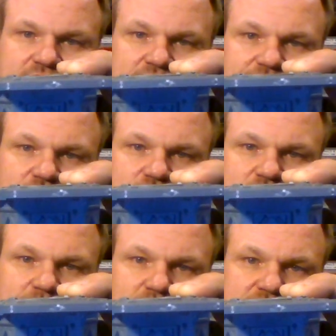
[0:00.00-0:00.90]
And if you
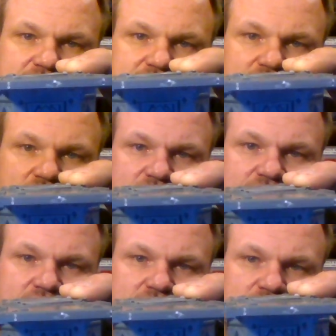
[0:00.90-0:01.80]
try to put anything on
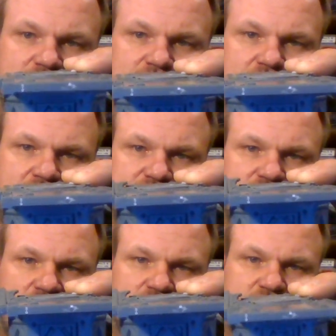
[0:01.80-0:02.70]
there, odds
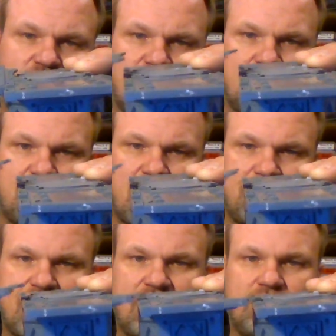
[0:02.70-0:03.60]
are it's going to want to
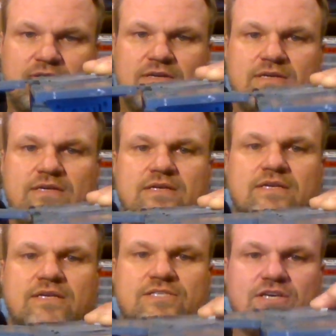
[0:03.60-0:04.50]
pop out.
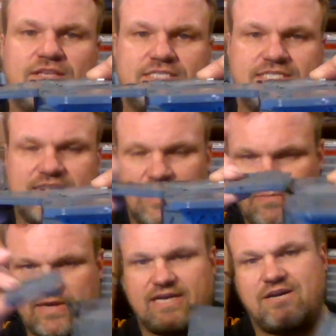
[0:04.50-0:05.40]
So this is going to
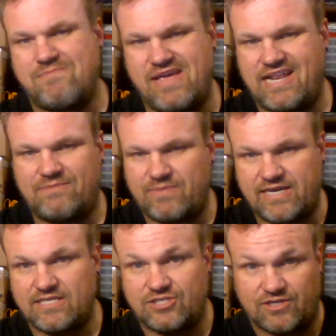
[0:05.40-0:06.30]
be a committed
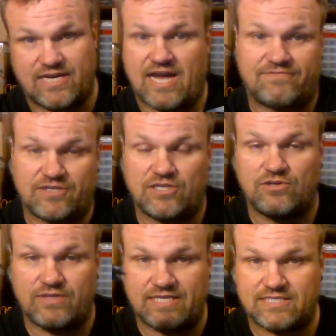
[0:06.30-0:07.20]
piece. You're going to have to
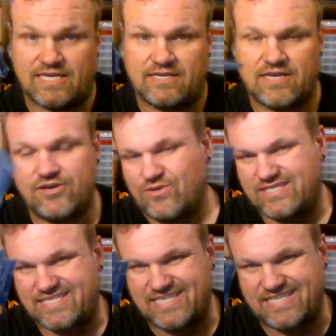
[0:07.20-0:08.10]
glue these in, and you
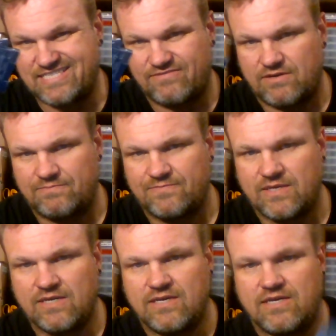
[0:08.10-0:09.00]
get 6 of them.
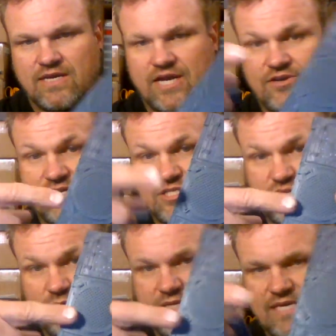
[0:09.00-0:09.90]
And you get
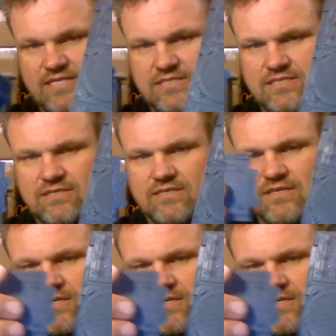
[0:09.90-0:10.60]
2 of these.